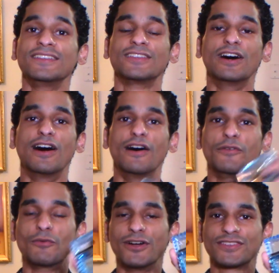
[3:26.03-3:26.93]
So
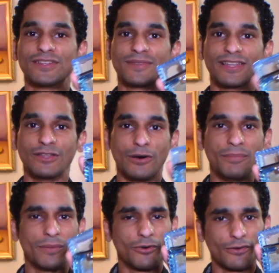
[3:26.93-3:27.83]
if you want something a
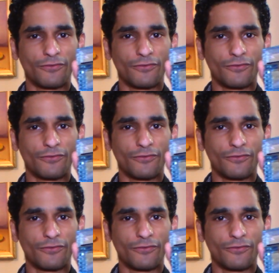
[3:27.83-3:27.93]
little bit more